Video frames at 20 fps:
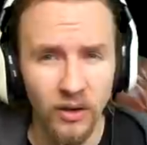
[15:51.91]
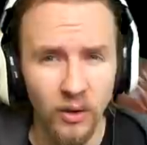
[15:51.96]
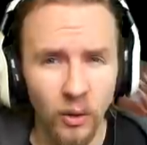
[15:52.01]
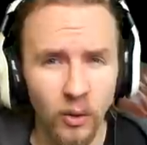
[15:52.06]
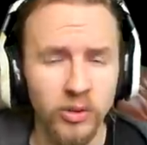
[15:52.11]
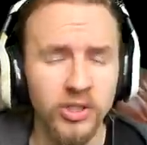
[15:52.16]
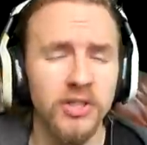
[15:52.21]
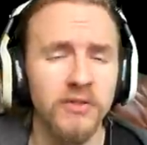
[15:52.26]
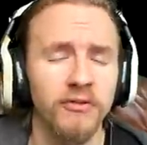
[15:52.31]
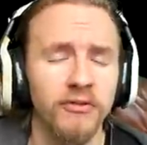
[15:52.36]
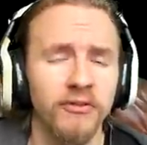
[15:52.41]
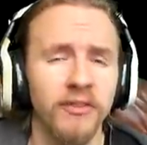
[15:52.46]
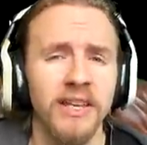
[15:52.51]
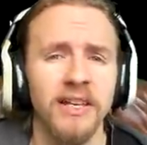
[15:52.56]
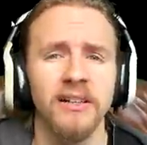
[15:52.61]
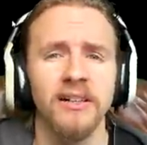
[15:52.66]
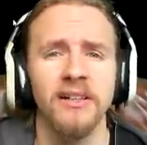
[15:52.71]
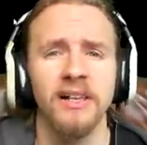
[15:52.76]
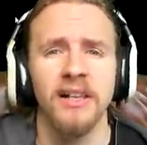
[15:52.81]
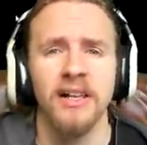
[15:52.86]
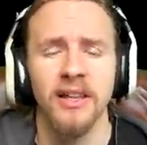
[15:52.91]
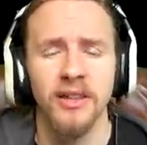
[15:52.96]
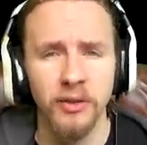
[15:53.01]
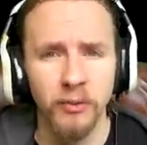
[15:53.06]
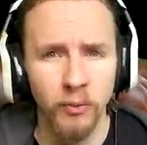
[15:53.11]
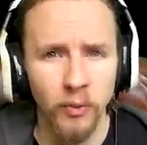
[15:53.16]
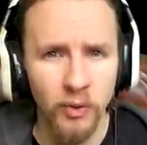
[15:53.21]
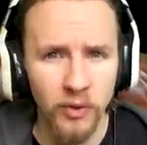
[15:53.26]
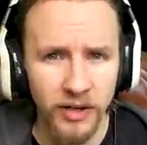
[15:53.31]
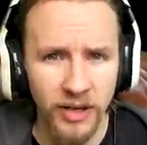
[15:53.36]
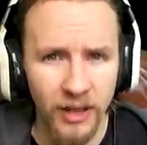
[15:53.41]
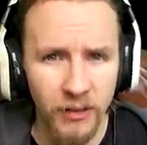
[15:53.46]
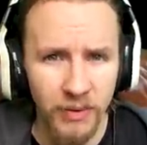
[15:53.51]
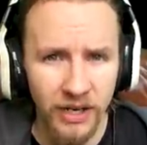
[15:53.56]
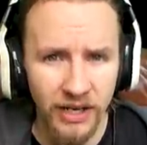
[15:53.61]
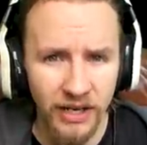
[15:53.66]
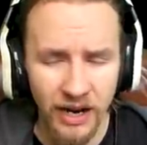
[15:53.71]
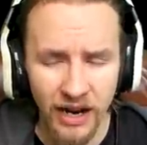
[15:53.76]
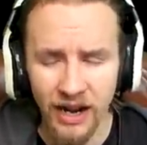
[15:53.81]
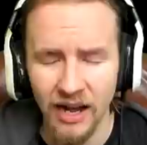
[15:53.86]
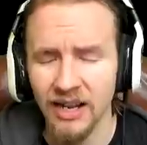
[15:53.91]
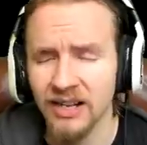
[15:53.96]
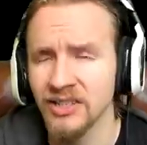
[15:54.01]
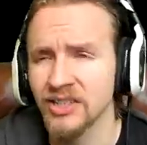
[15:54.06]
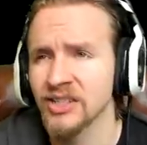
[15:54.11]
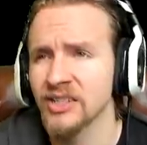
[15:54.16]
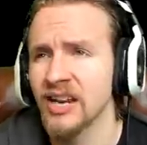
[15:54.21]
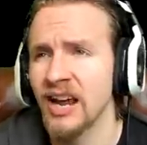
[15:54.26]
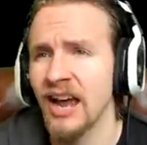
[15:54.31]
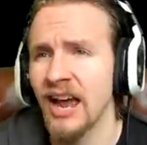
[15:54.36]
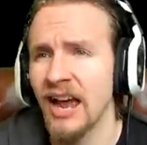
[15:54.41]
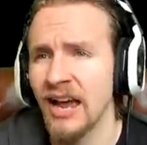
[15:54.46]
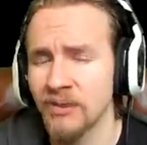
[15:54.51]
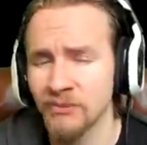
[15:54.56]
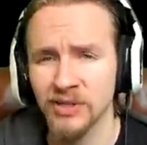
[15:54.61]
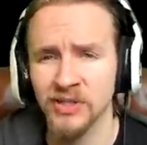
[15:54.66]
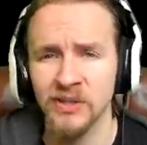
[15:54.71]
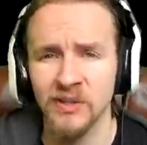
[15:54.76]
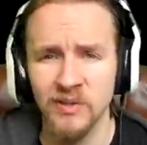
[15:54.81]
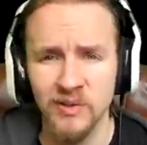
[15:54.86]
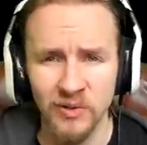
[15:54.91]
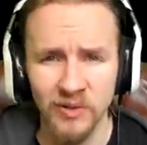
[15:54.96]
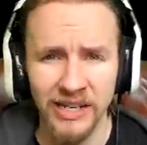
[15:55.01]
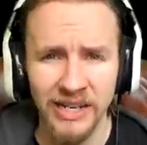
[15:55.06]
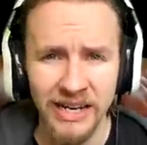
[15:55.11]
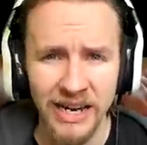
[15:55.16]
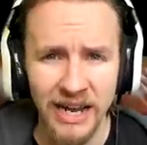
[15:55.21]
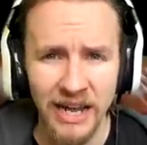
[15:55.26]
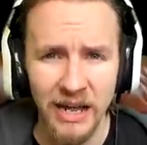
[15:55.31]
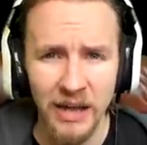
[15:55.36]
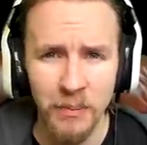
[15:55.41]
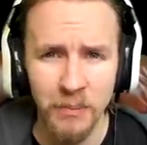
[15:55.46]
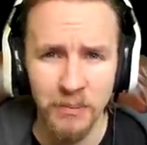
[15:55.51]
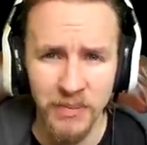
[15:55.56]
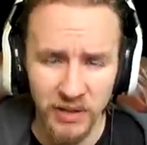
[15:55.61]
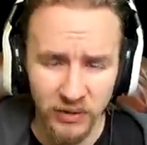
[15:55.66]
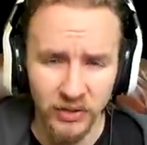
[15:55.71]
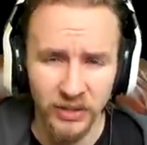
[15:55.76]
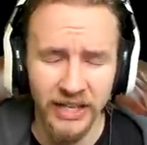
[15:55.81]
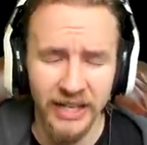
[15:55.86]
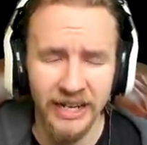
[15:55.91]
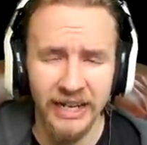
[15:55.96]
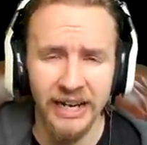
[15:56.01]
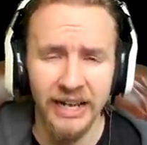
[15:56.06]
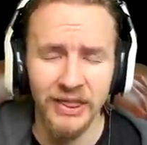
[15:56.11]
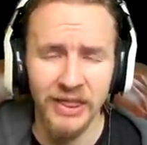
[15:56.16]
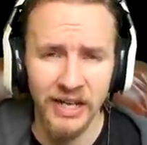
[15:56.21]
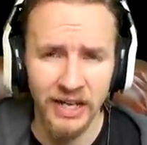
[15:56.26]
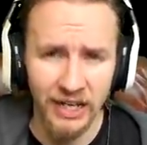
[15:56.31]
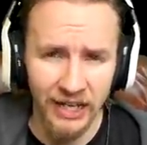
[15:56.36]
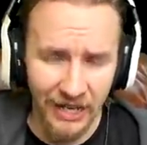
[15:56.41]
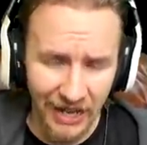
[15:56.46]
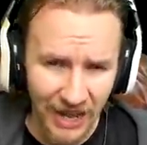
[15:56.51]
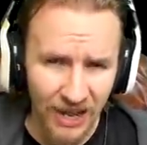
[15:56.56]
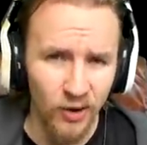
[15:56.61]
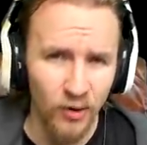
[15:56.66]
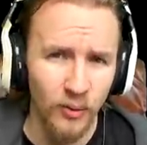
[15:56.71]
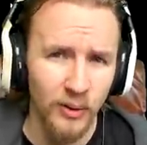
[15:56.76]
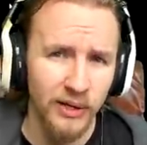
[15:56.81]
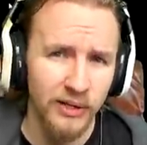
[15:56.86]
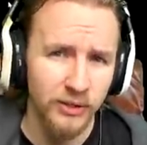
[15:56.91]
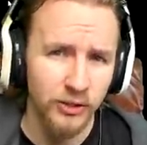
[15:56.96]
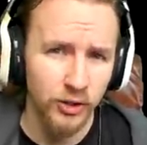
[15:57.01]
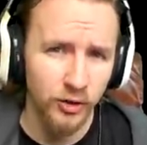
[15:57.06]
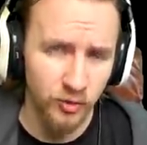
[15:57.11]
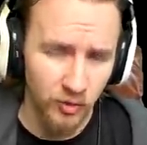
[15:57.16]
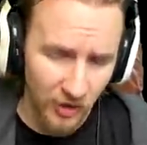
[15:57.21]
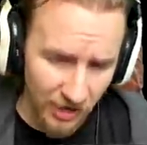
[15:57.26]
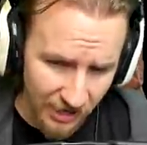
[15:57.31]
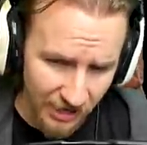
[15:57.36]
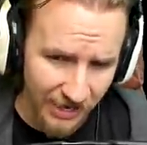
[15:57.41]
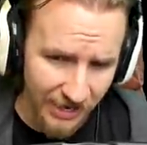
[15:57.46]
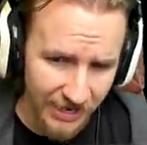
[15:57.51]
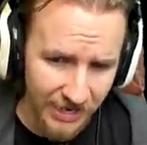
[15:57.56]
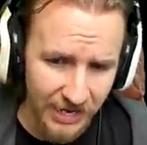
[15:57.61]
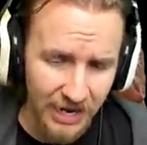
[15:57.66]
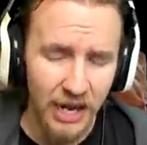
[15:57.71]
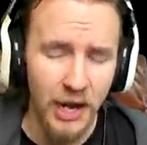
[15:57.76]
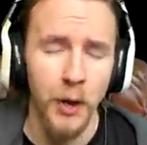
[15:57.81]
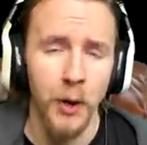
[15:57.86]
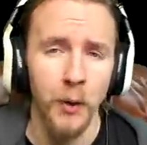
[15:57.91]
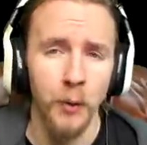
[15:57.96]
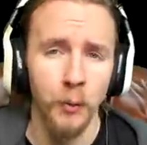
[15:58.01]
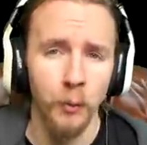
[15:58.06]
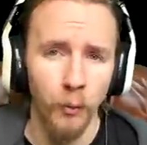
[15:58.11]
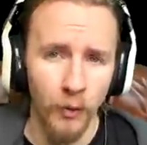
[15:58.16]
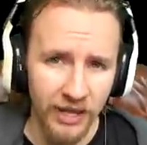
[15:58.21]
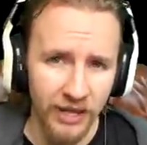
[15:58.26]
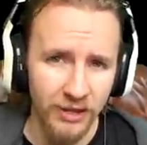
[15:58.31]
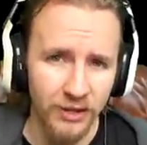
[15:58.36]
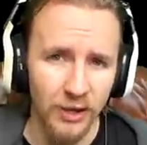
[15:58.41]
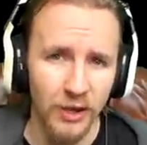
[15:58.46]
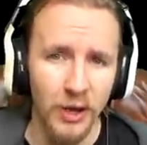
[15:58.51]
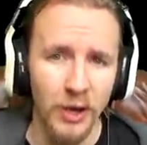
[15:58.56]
Or do you feel that Wargaming are just absolutely milking the cow dry with